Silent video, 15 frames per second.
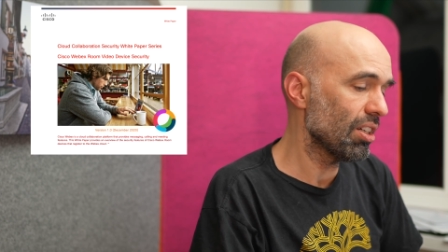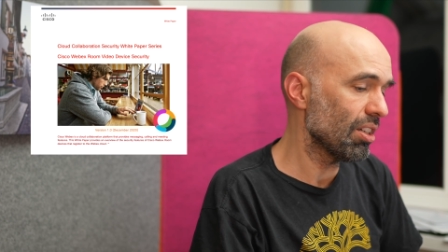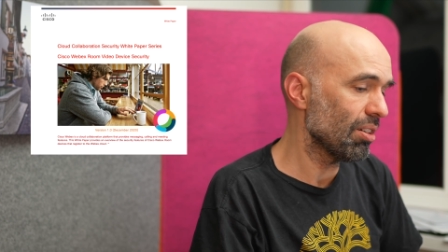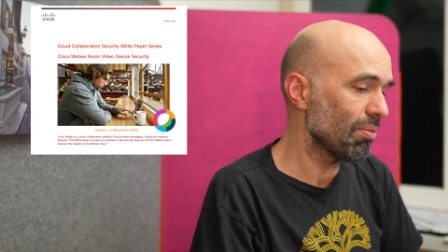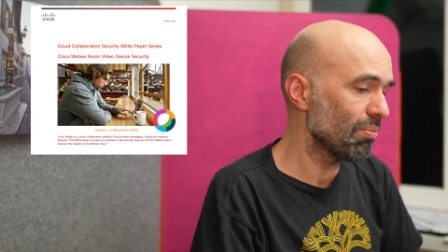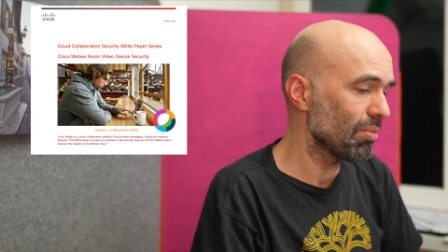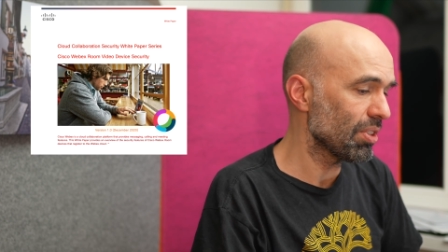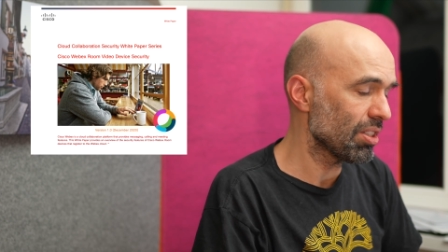
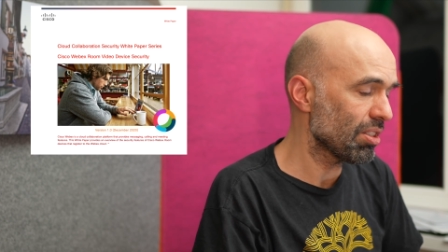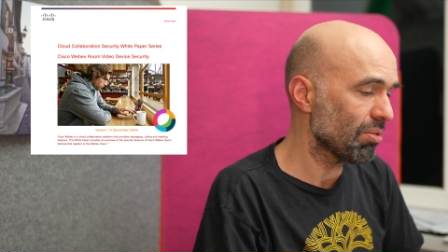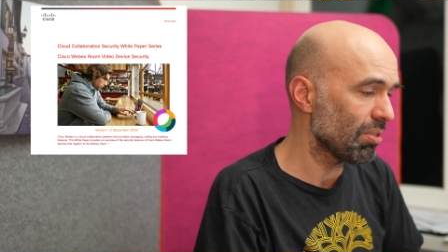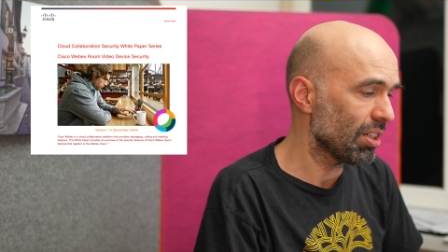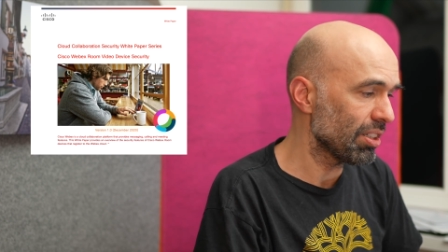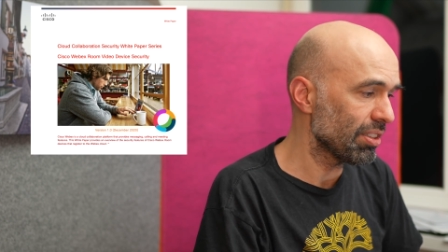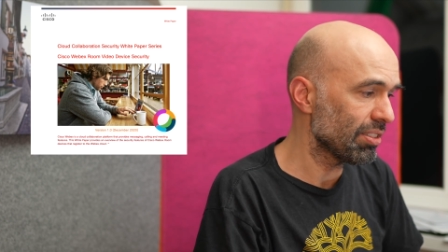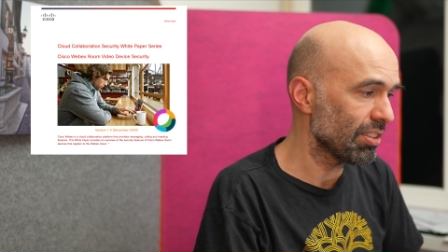Um, it's
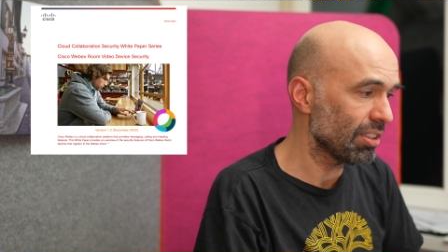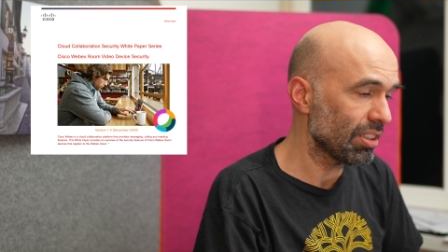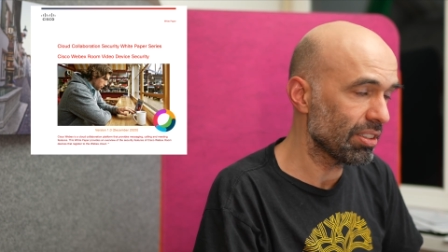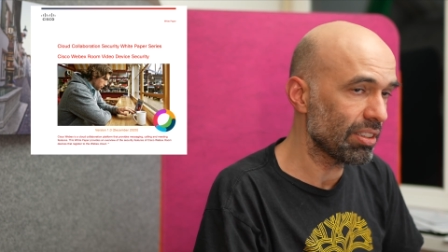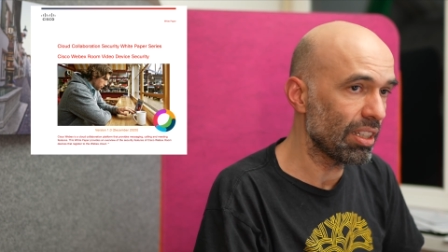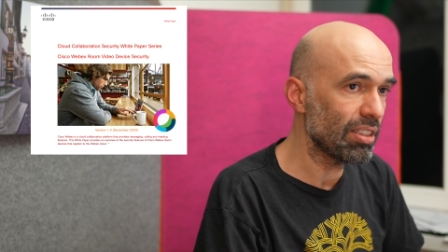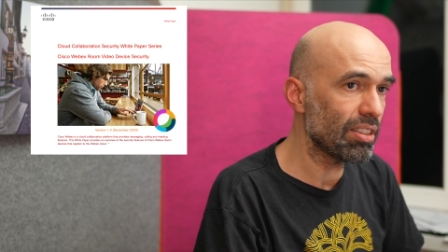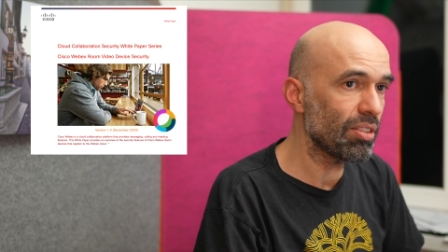quite an
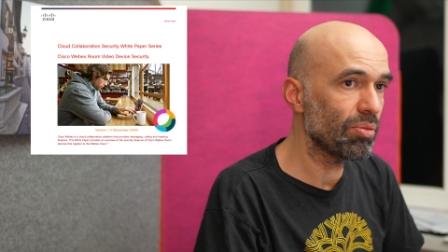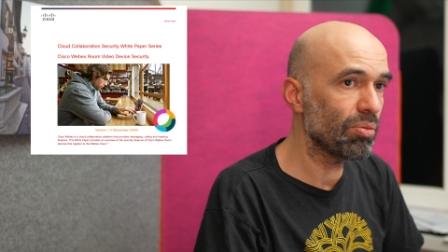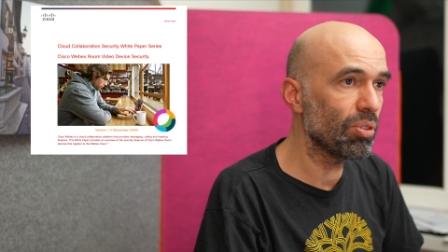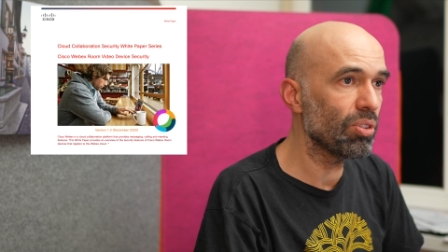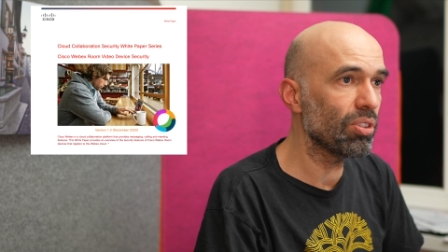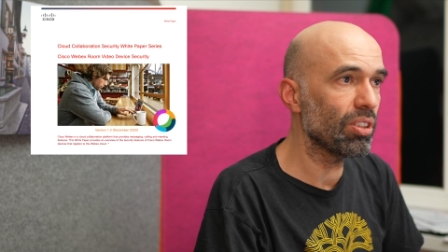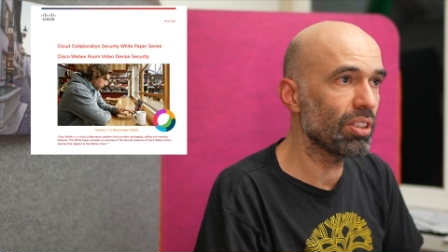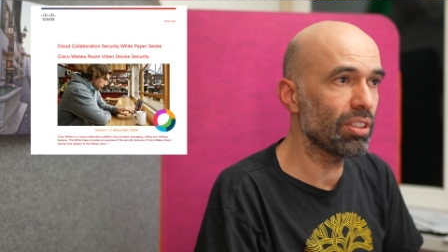extensive
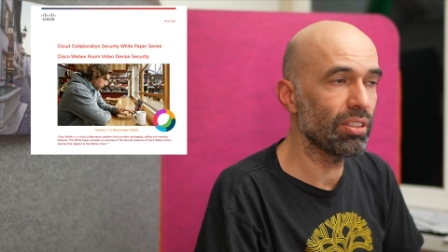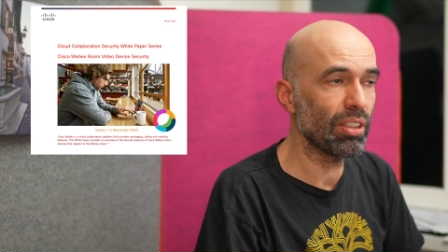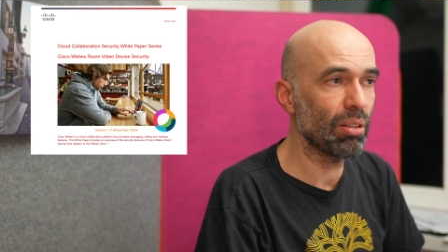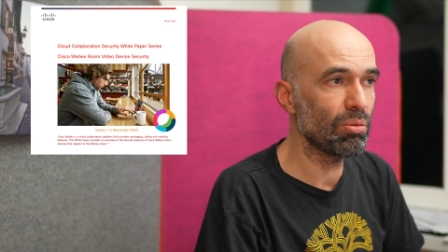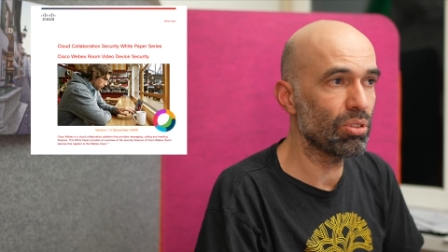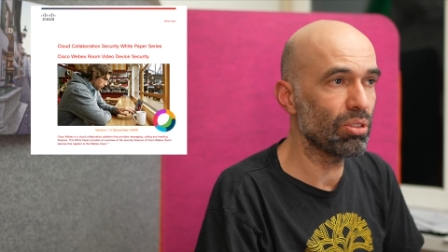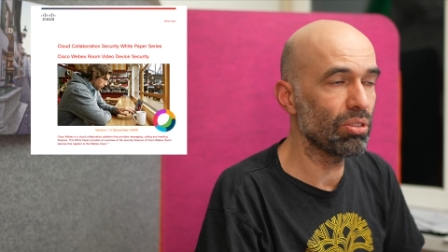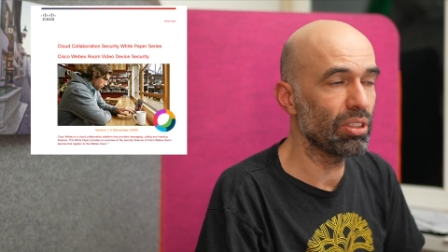one and
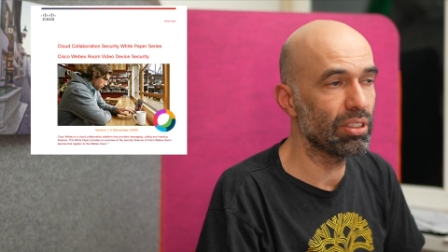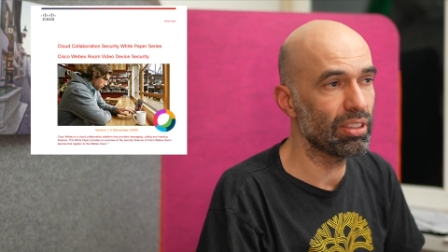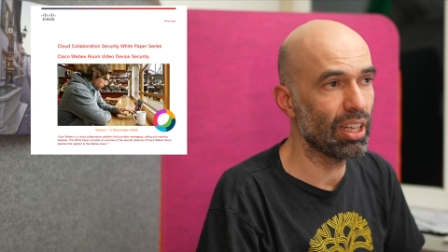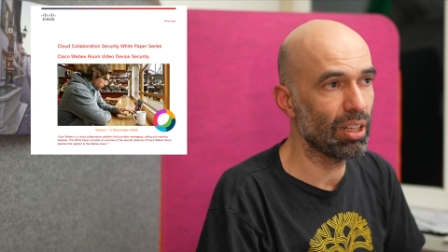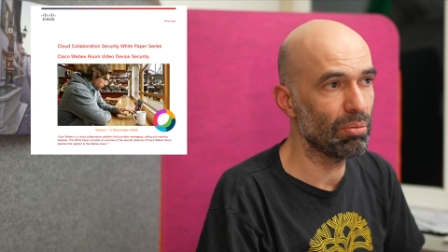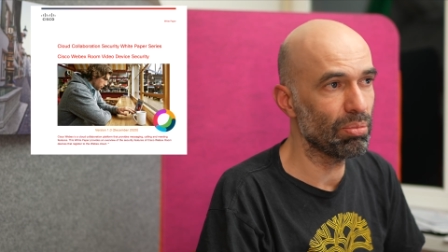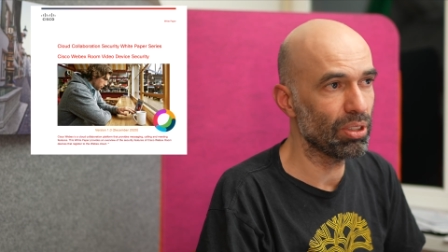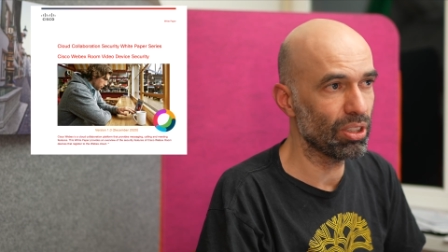I'm sure it's
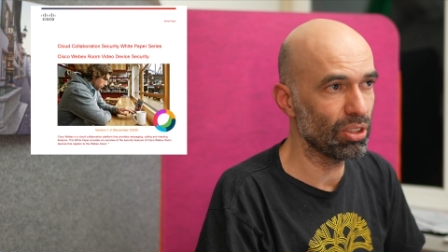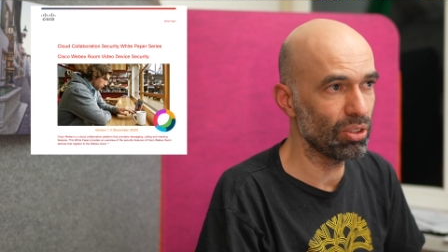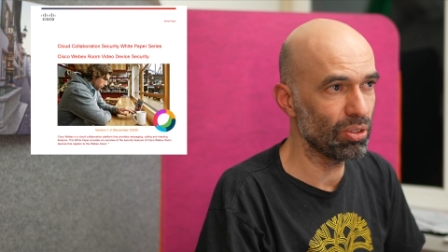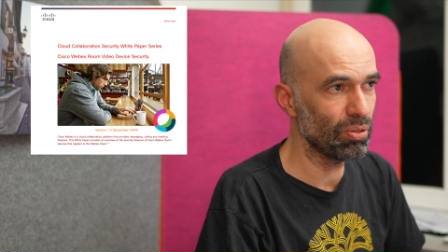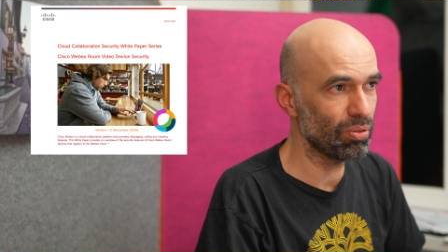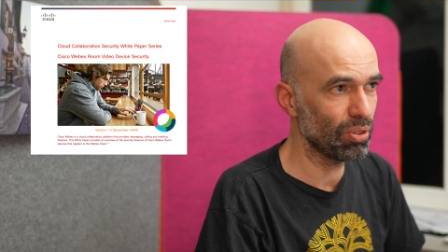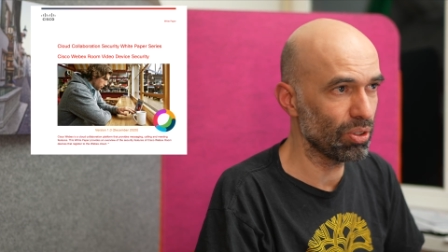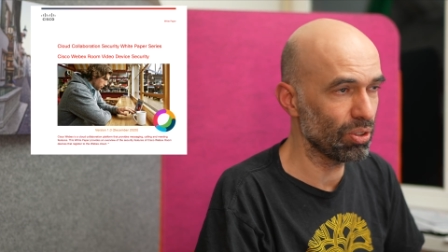helping you
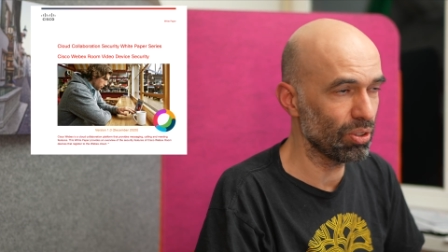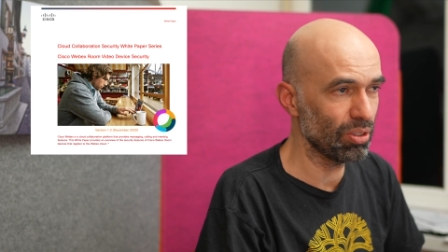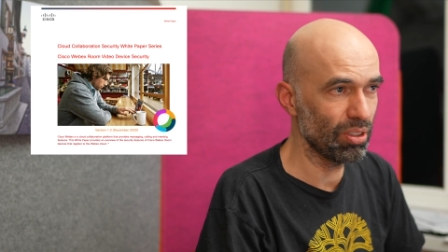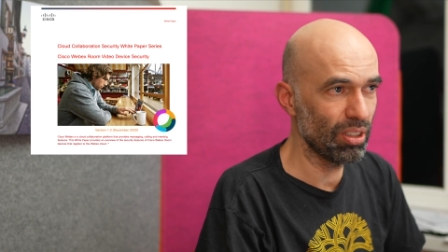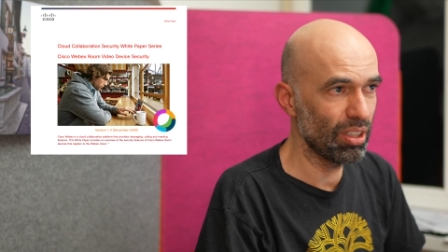for